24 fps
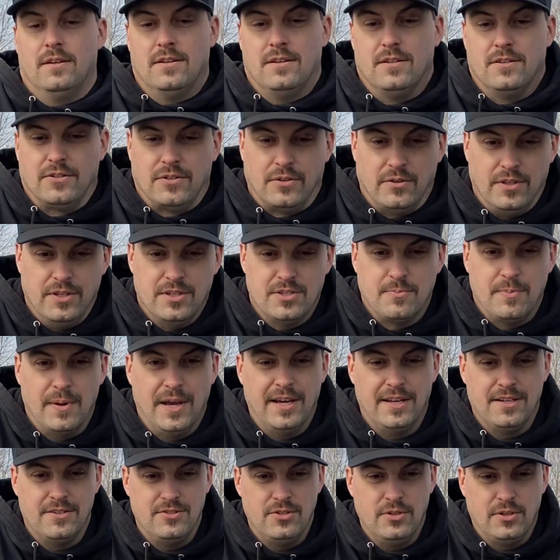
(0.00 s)
So this bait,
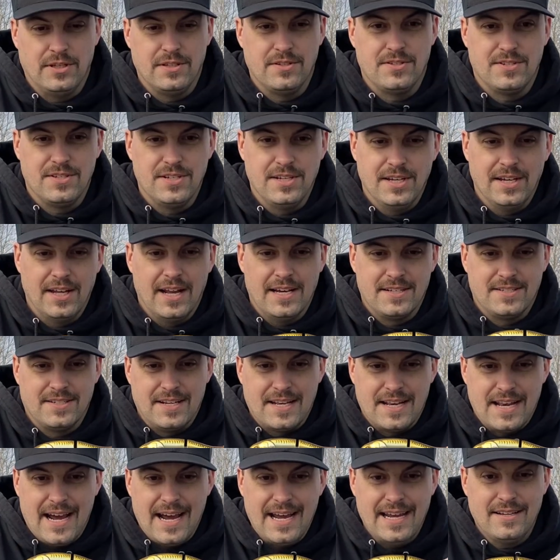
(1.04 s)
as you can see, it has a
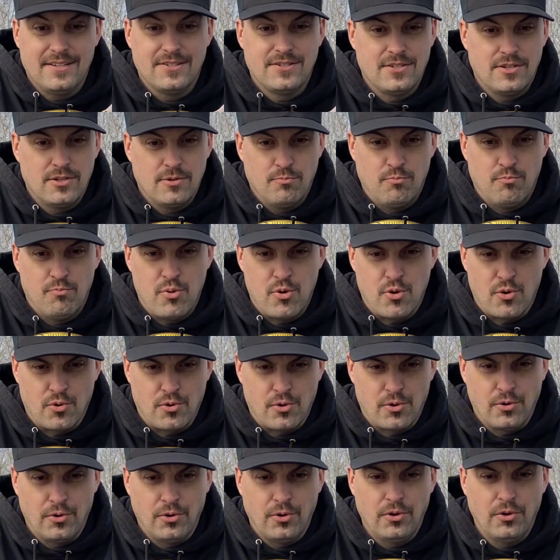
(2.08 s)
nice
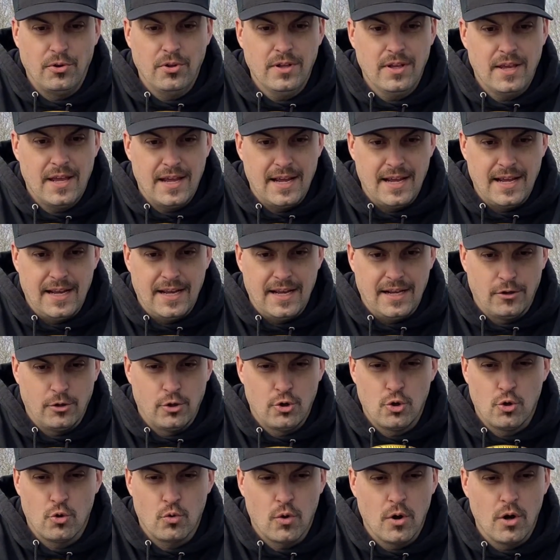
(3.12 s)
pearl and
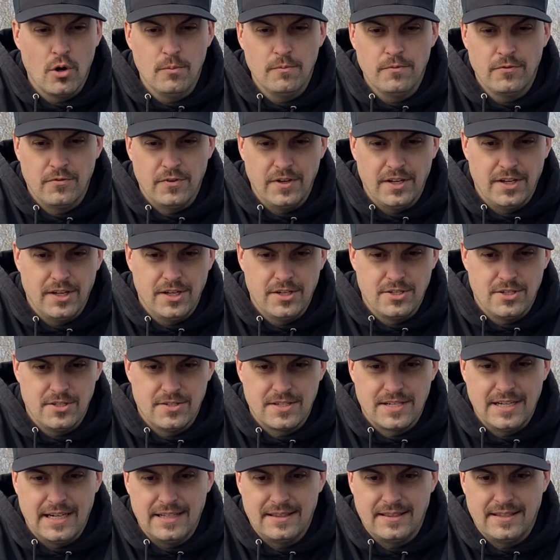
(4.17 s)
chrome finish. It's
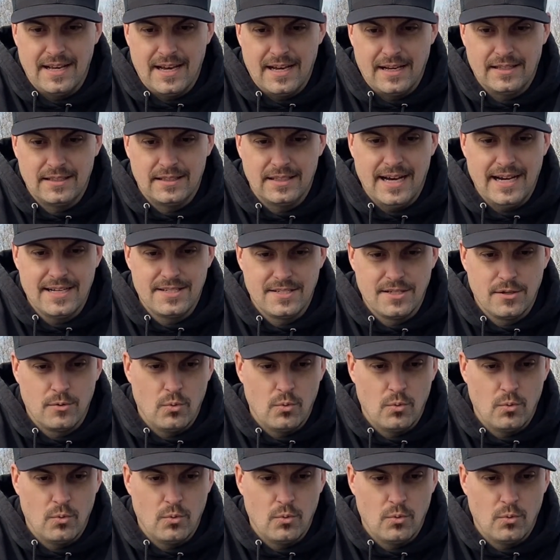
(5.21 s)
got that classic